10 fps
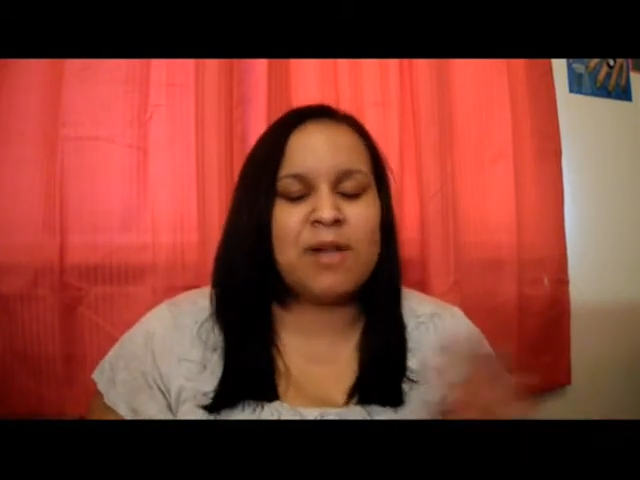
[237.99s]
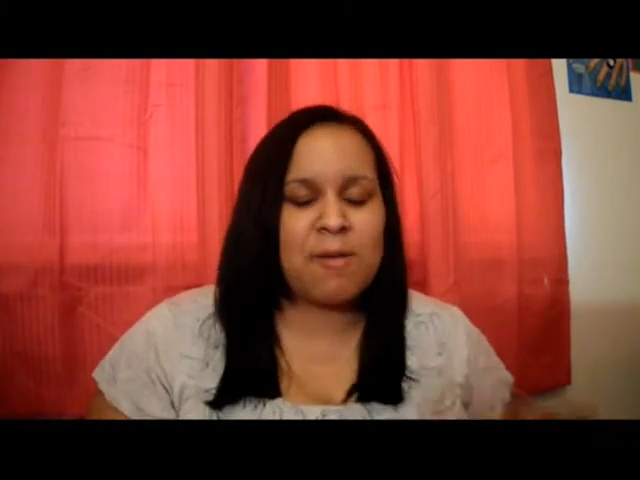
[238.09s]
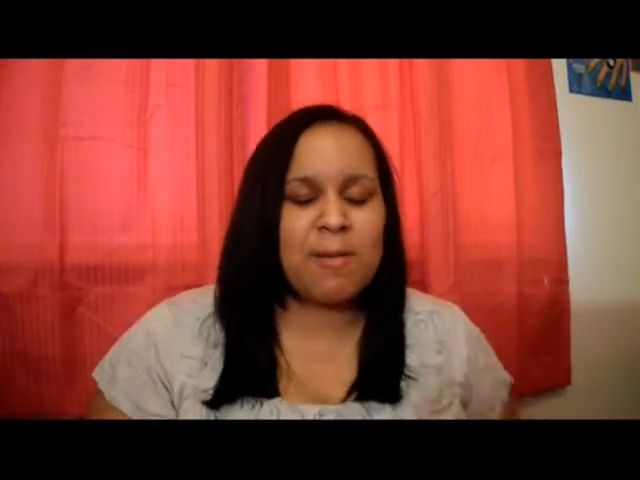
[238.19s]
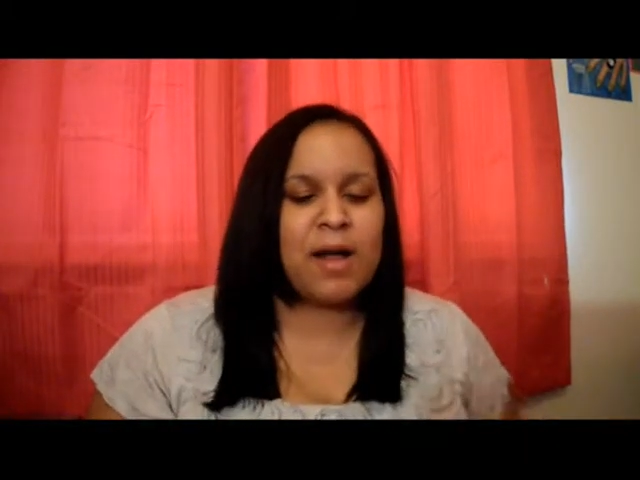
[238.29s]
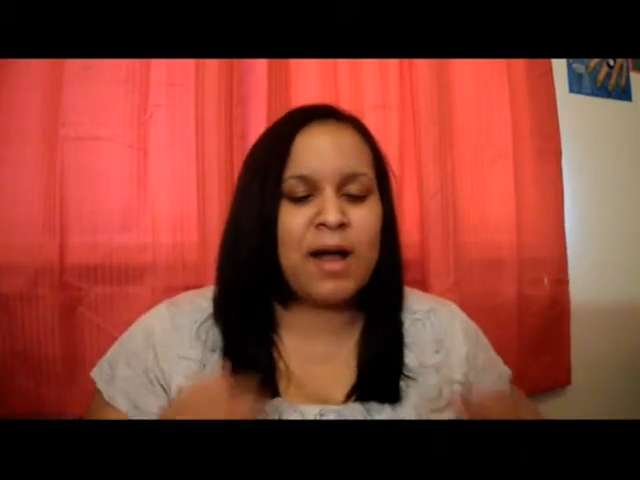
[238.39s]
blah
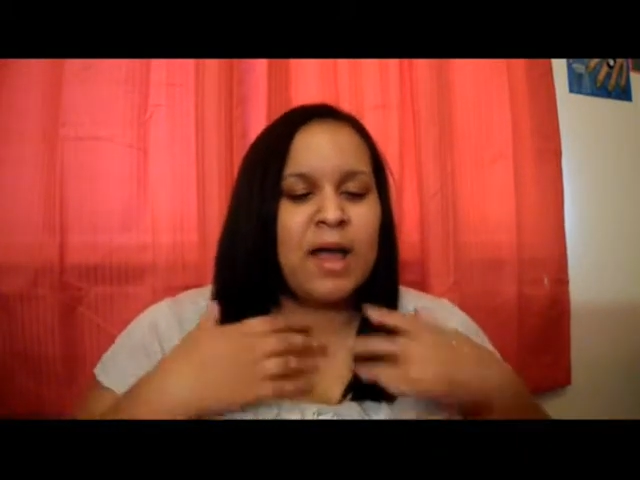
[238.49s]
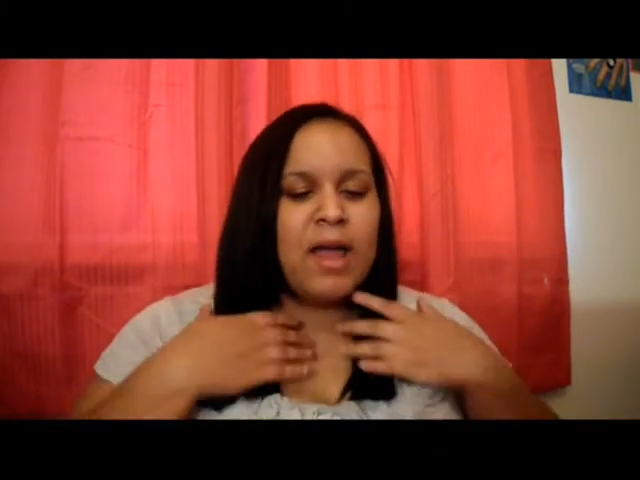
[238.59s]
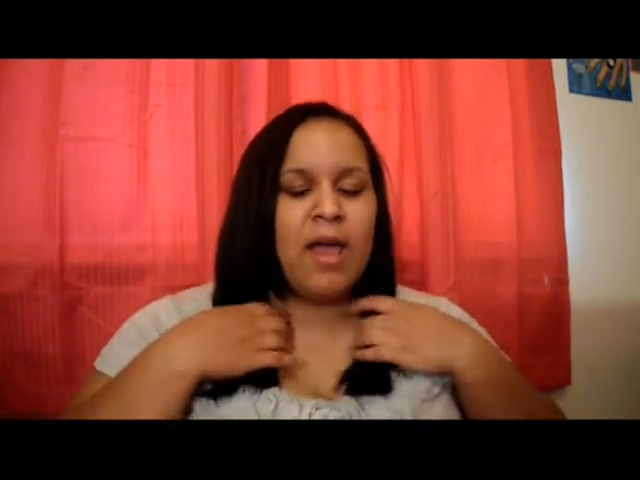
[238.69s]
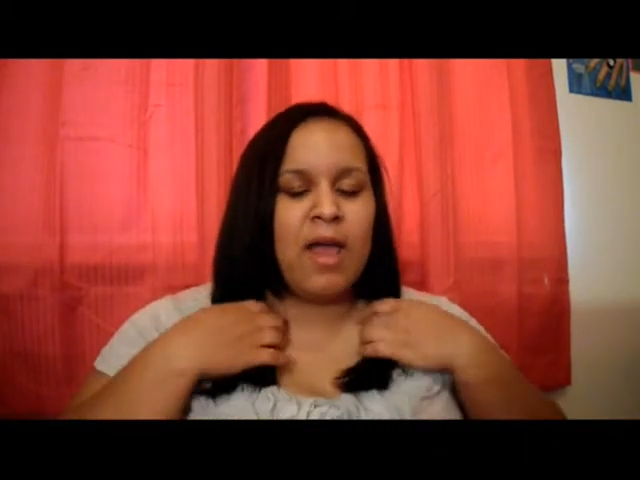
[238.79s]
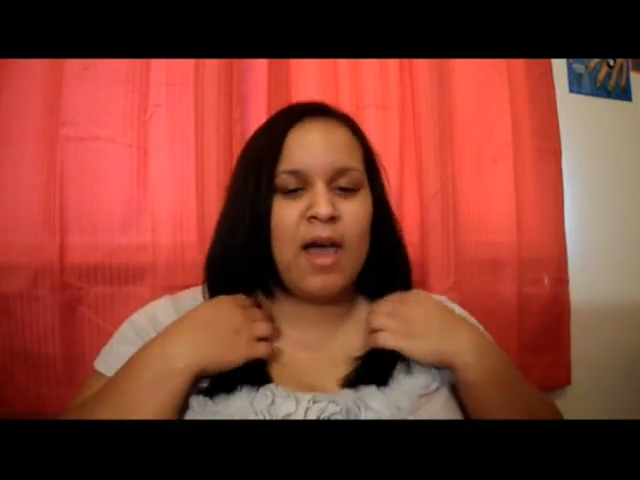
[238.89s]
blah
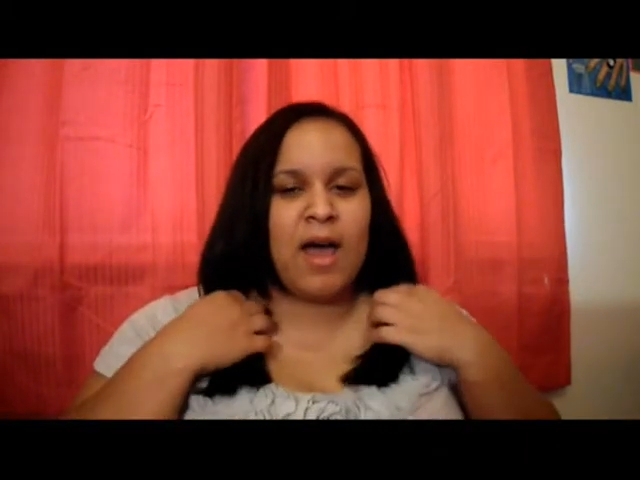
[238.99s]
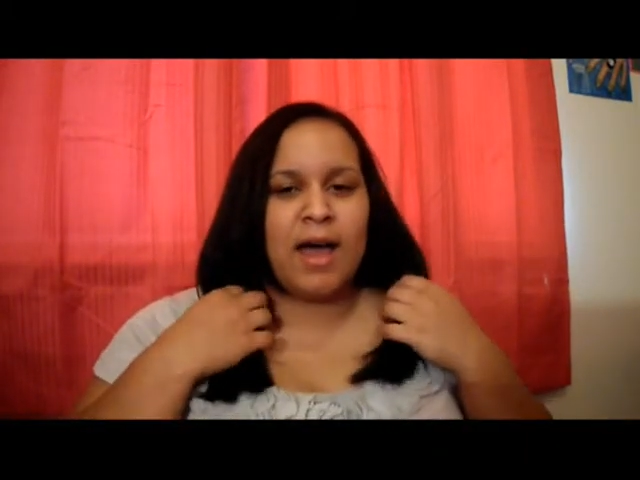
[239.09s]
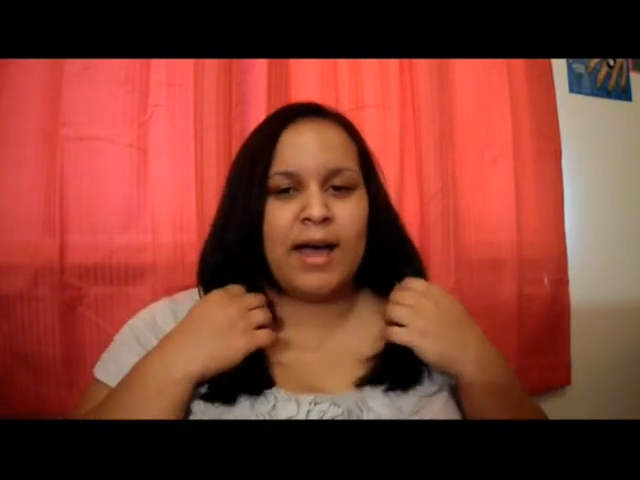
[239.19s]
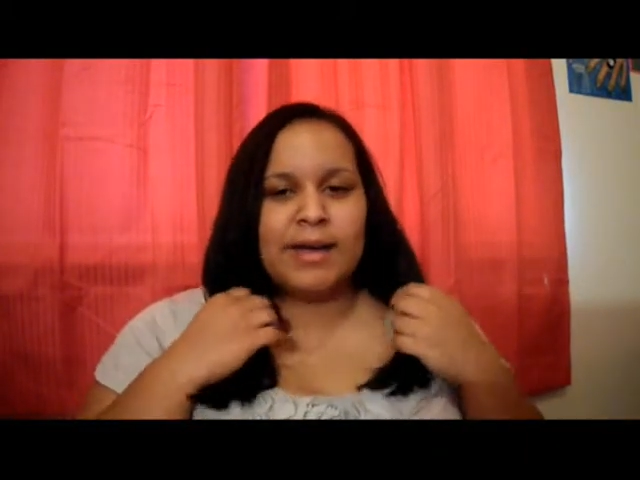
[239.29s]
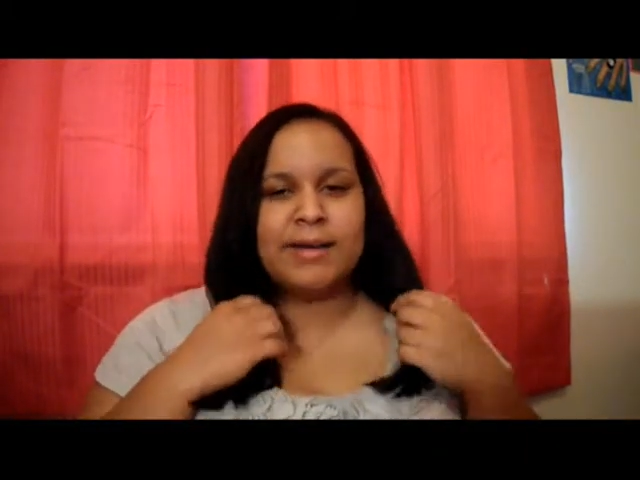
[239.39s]

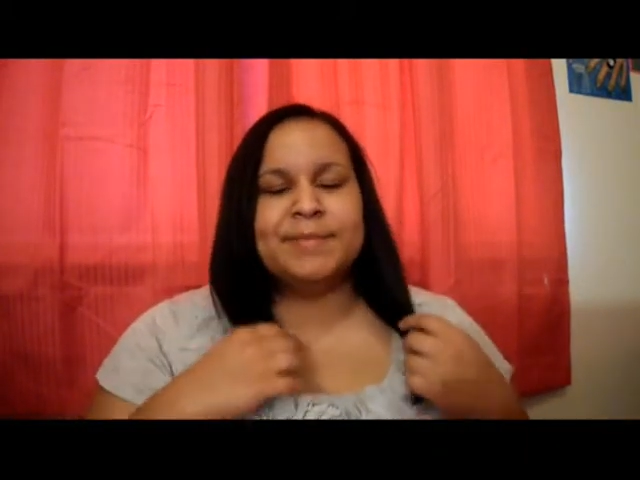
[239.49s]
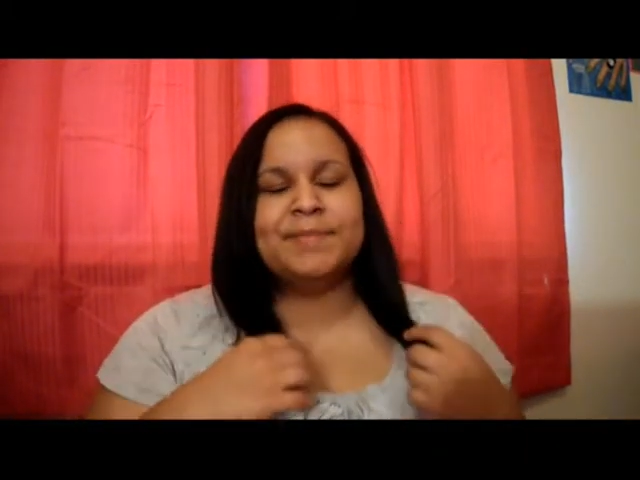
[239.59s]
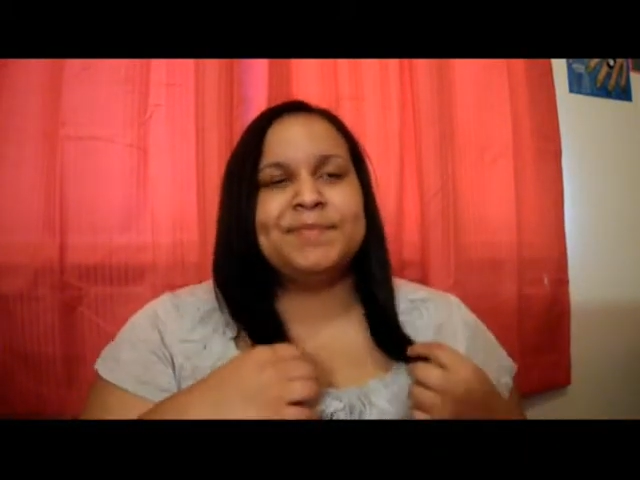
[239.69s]
blah.